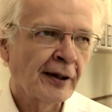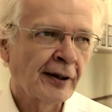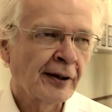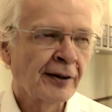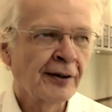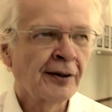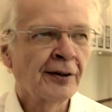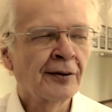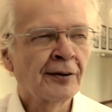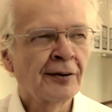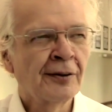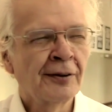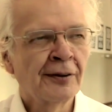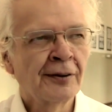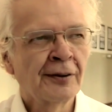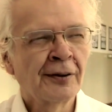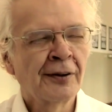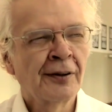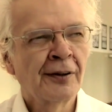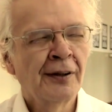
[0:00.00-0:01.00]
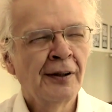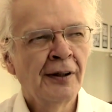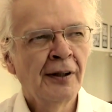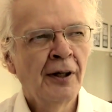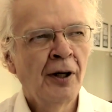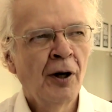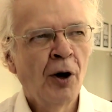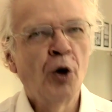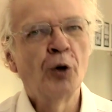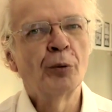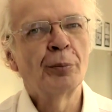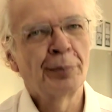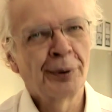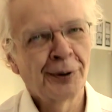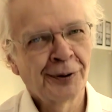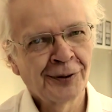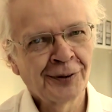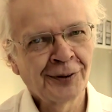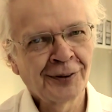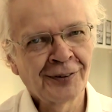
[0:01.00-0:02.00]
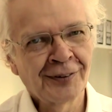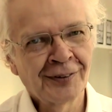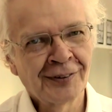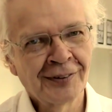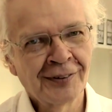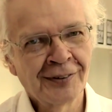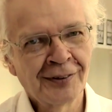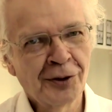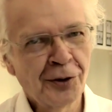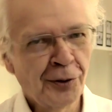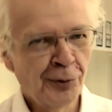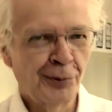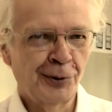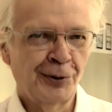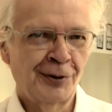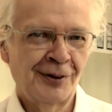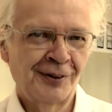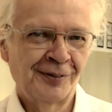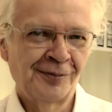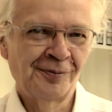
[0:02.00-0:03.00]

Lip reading: and hope, a third.